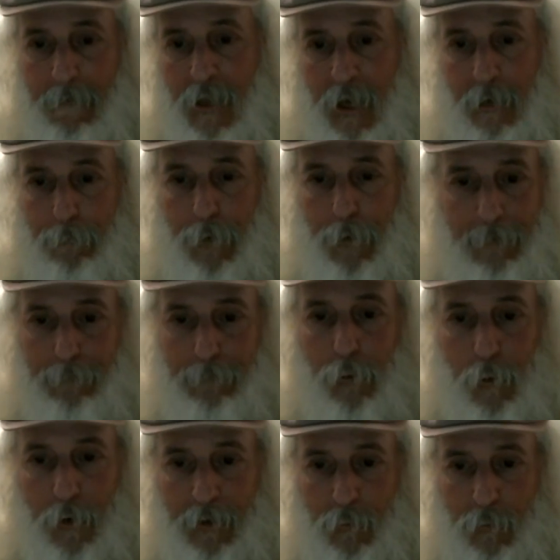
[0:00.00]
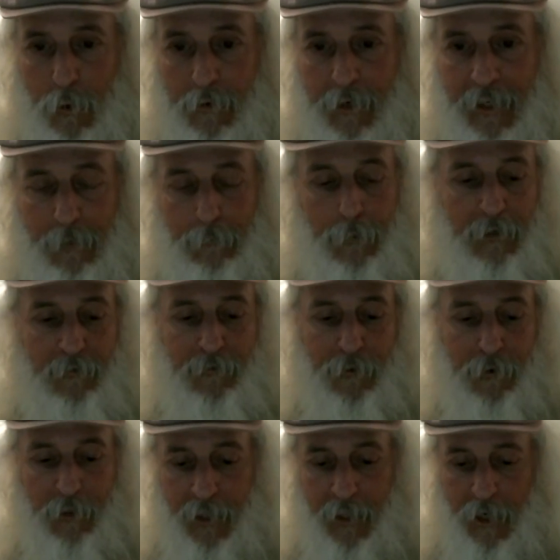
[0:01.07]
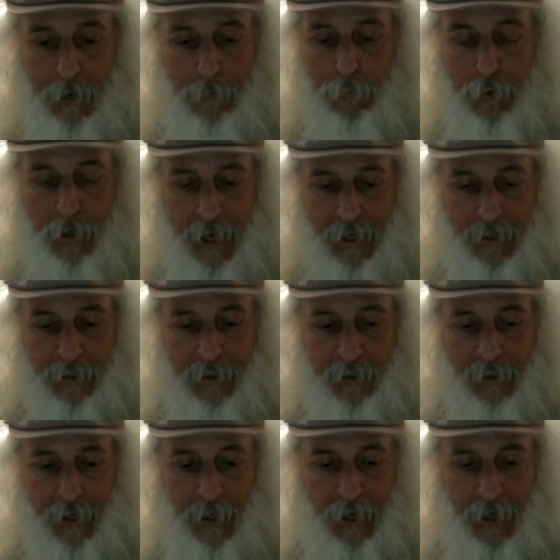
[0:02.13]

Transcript: uh, pinpoint where it can be fully comprehended